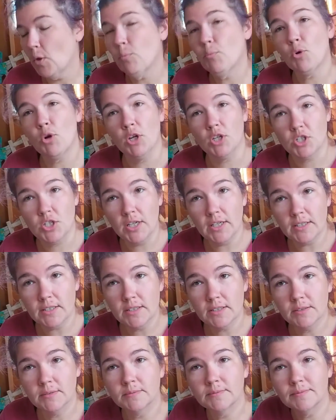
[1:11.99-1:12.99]

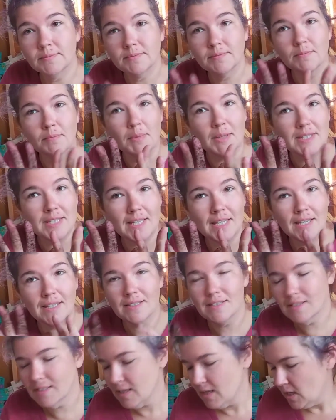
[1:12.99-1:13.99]
project. Messy
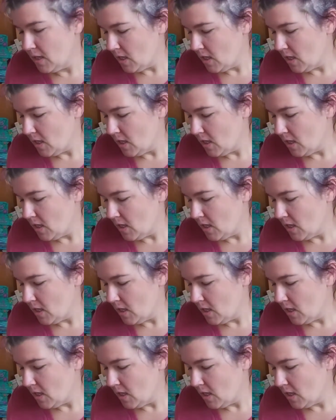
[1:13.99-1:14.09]
hands.